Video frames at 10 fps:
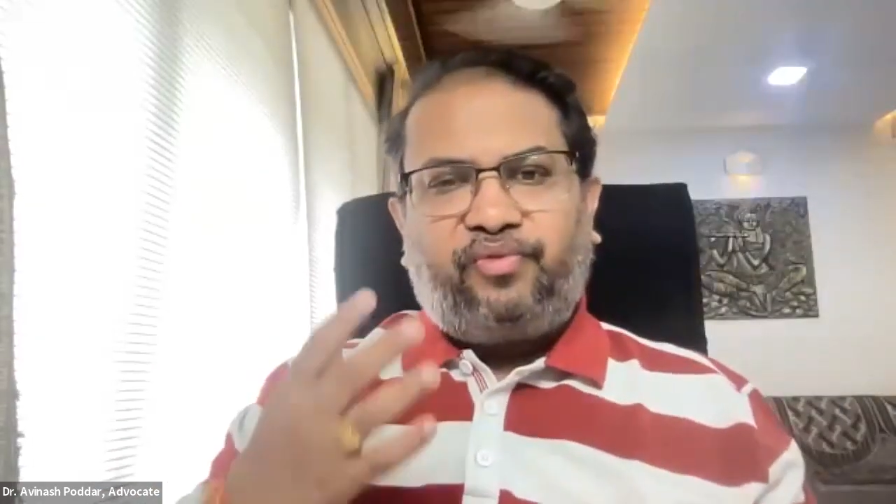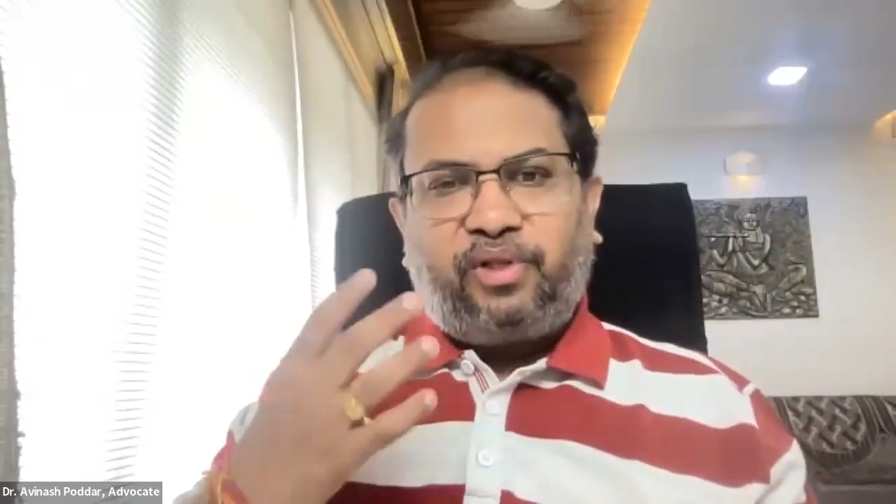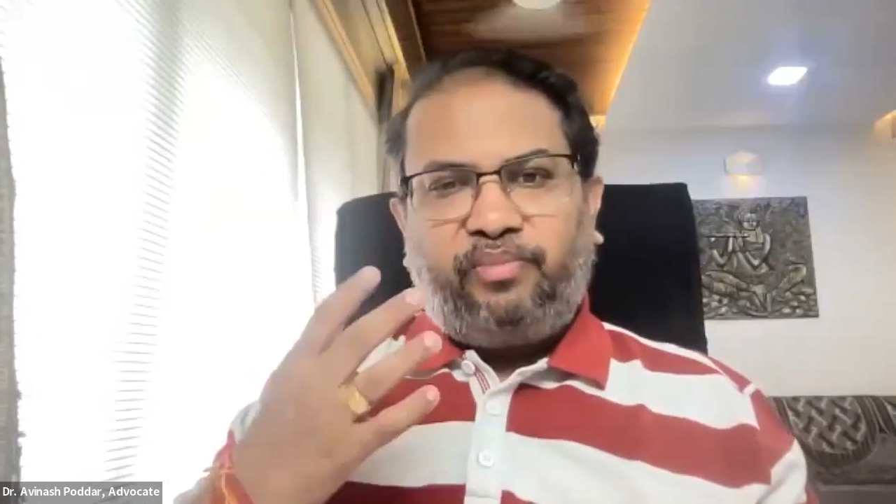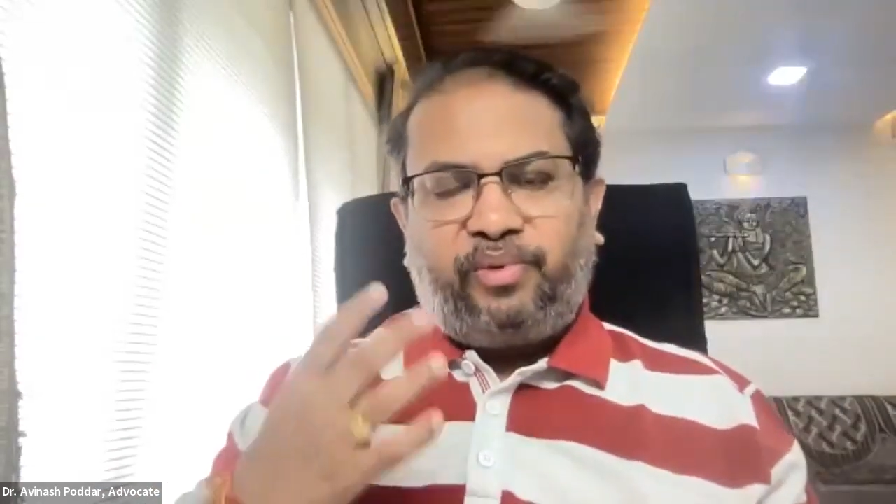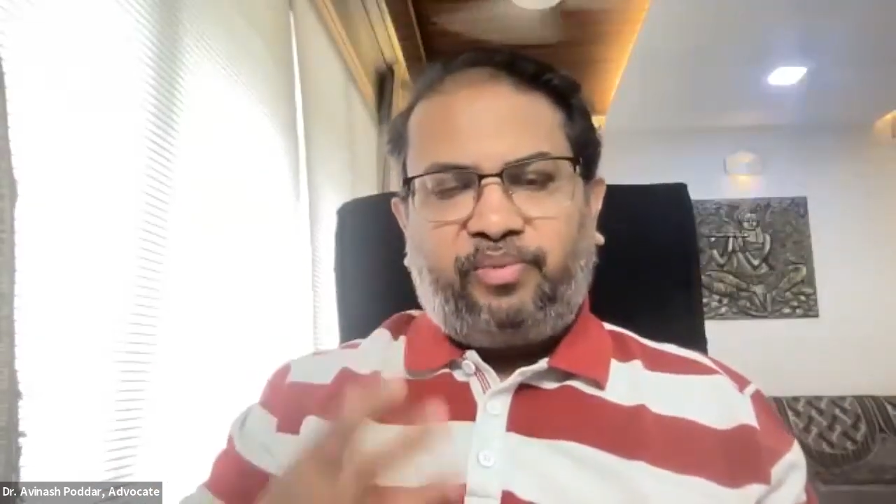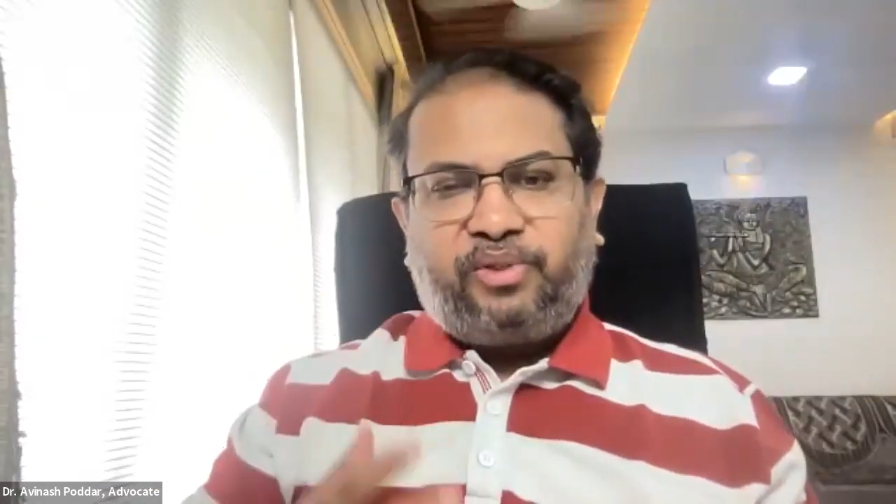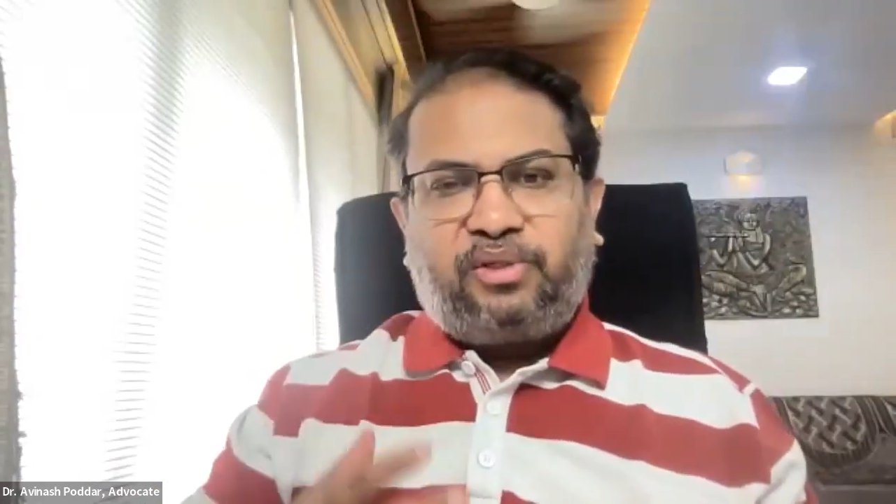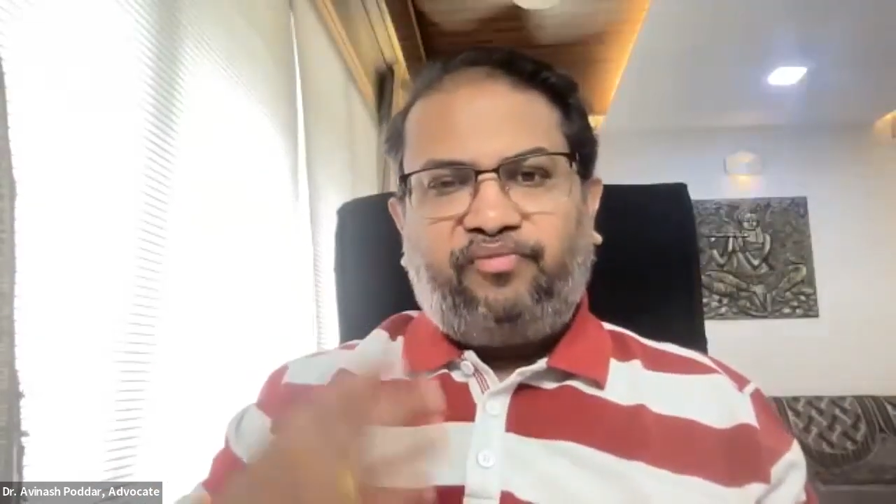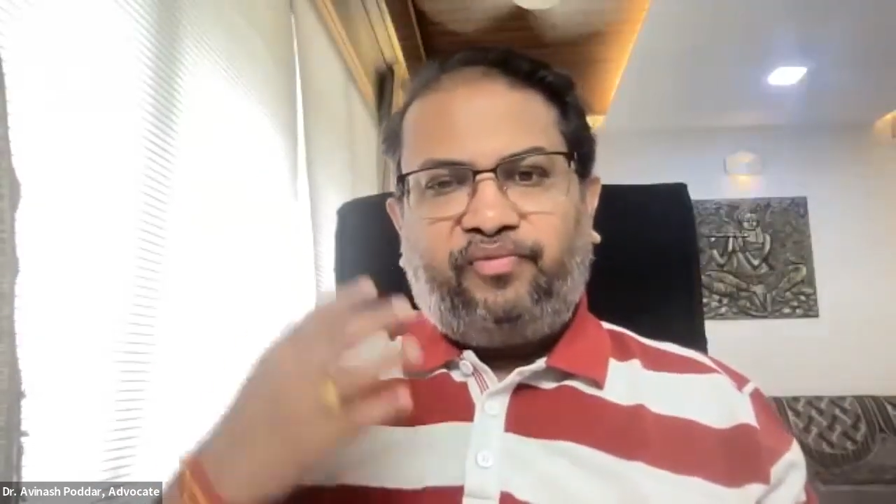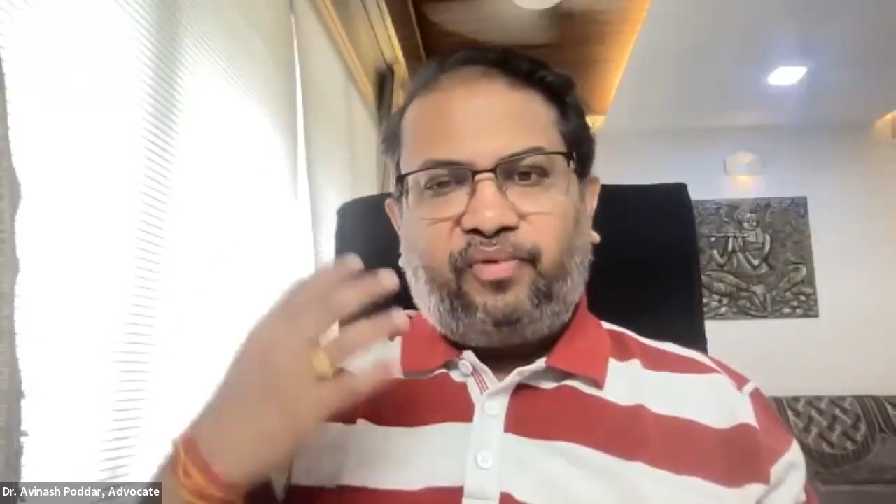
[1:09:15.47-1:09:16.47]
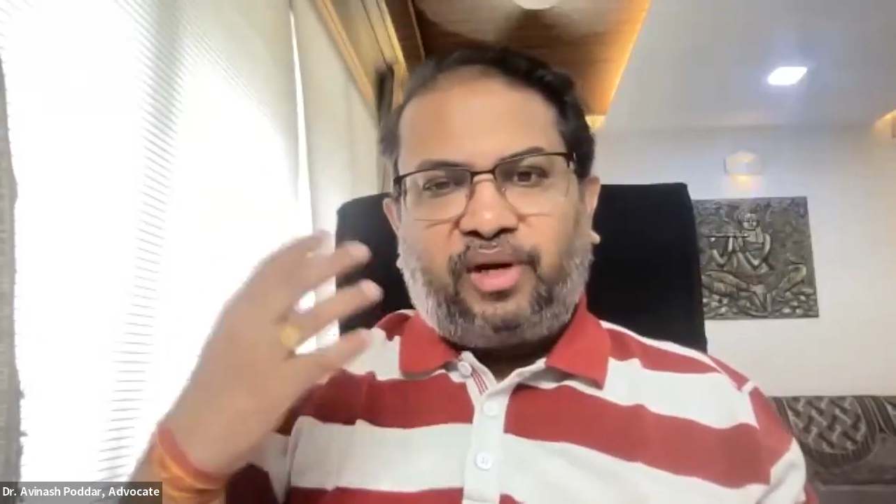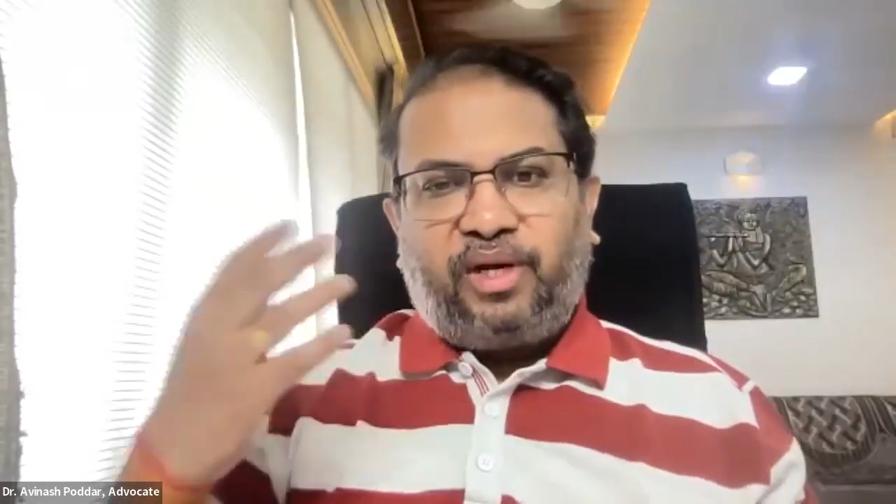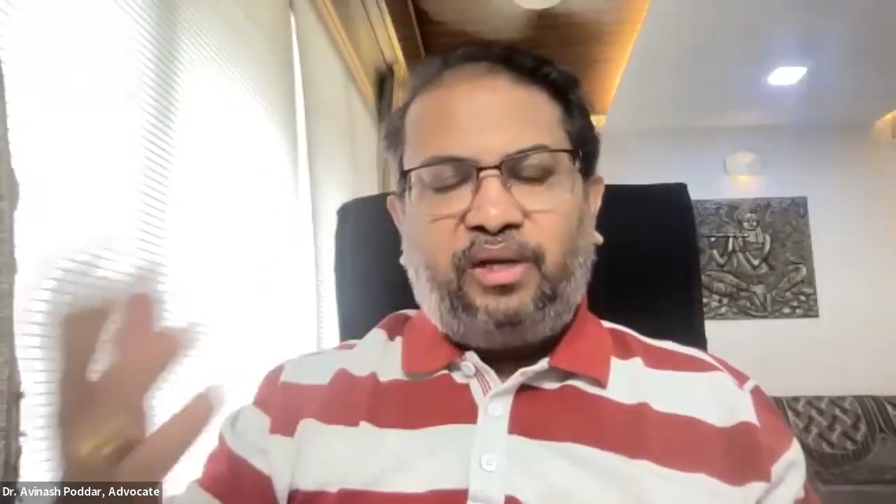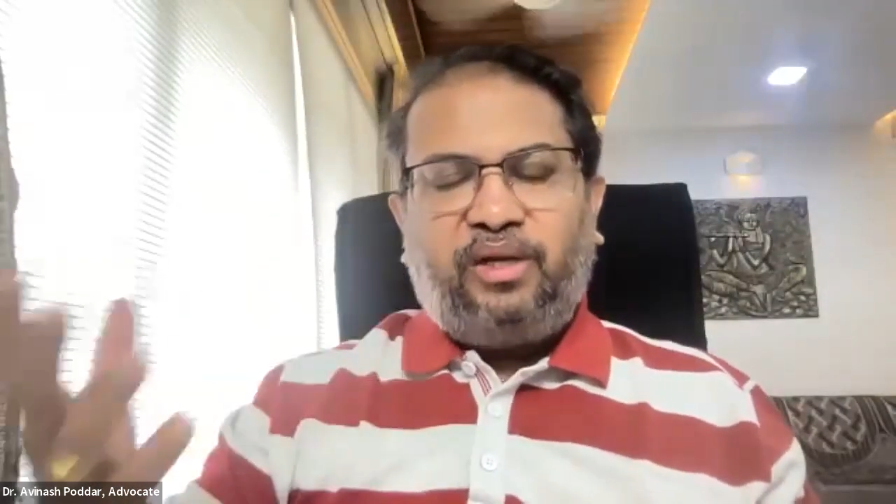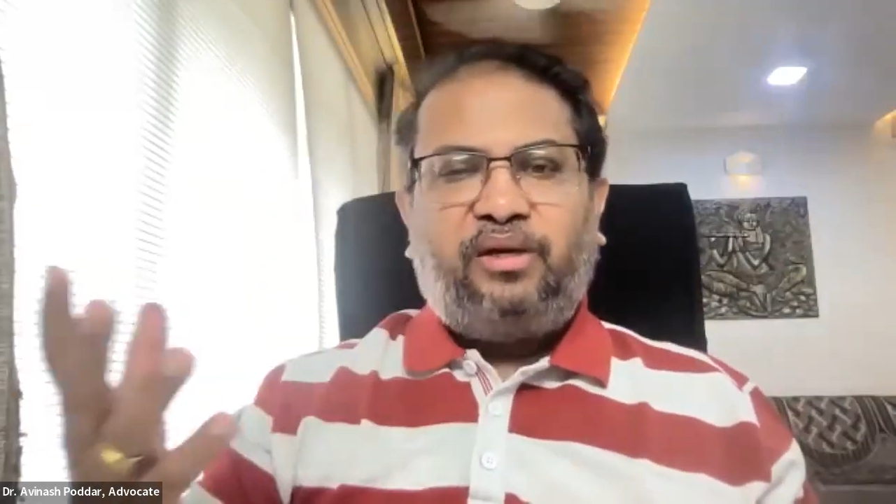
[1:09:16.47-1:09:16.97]
for the purpose of
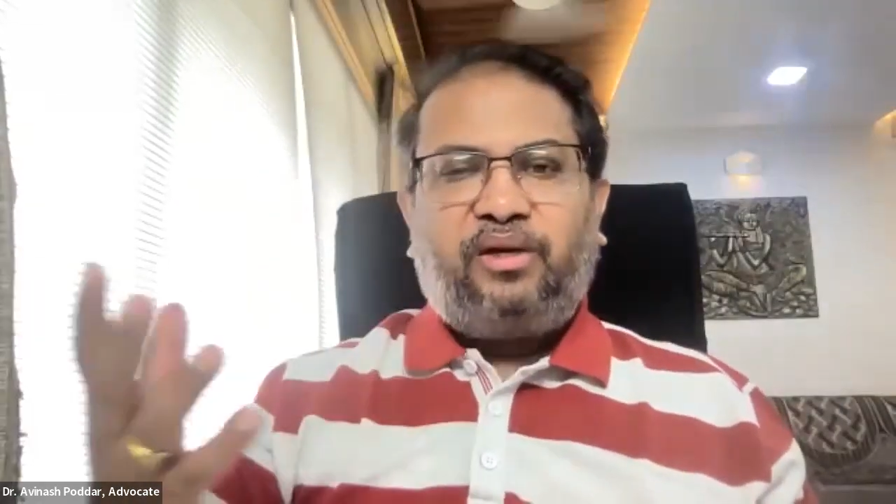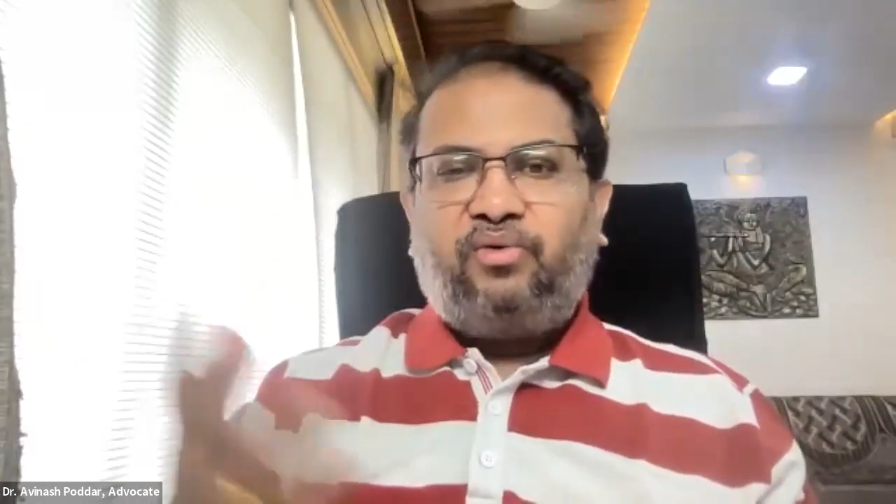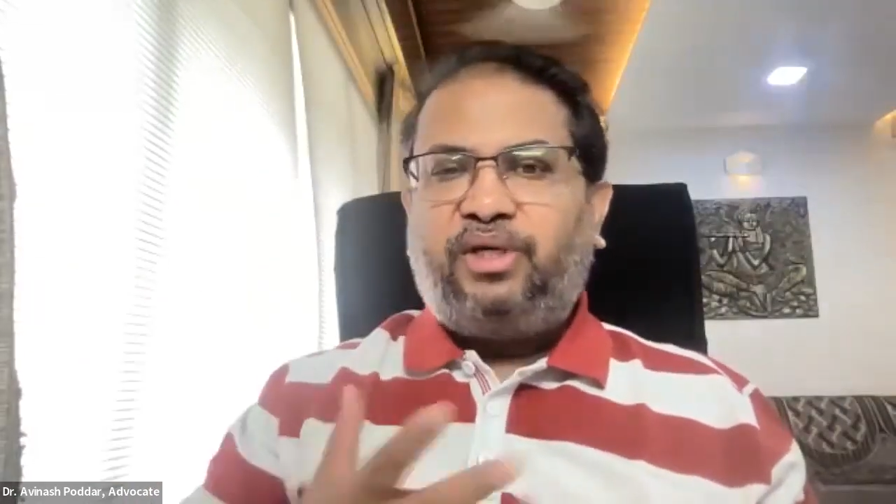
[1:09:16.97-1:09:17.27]
renting it out.